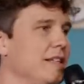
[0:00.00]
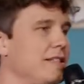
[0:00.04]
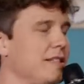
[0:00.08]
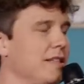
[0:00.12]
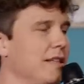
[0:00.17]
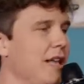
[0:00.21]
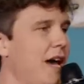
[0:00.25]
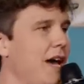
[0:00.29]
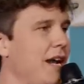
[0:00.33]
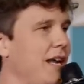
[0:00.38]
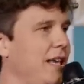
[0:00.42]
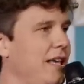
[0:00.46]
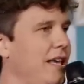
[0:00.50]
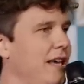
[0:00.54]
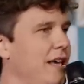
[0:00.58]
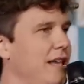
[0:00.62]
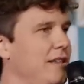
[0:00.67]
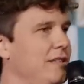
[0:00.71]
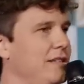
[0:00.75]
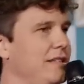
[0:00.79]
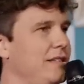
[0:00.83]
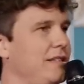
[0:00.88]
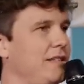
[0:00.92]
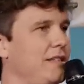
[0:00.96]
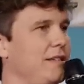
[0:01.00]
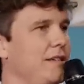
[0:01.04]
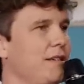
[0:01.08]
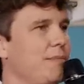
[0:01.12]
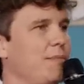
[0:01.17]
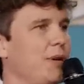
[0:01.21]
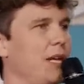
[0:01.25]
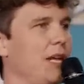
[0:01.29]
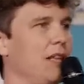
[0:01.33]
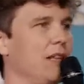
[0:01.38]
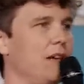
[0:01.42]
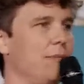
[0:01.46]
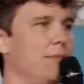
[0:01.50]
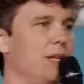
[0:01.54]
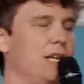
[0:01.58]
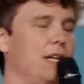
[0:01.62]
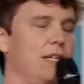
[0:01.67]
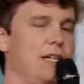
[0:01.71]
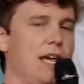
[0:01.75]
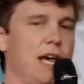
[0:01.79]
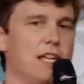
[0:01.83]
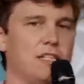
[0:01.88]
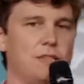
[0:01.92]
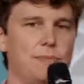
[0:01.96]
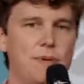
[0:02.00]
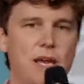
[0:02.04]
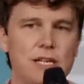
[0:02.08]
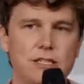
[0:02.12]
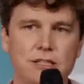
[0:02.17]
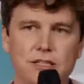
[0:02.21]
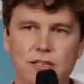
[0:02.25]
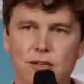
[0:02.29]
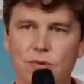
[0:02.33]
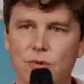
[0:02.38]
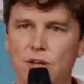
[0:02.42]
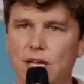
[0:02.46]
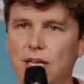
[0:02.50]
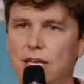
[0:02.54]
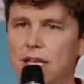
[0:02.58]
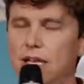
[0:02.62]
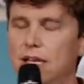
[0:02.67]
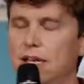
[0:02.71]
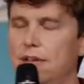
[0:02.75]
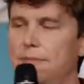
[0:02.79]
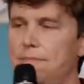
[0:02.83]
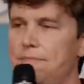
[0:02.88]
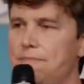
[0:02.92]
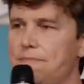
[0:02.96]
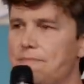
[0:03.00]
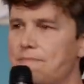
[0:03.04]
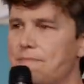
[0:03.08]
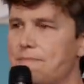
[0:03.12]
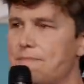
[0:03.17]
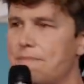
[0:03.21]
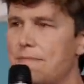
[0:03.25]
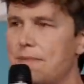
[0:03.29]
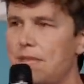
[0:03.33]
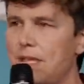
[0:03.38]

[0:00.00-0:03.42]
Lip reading: It's a lot of kids, but I love being a dad, especially when I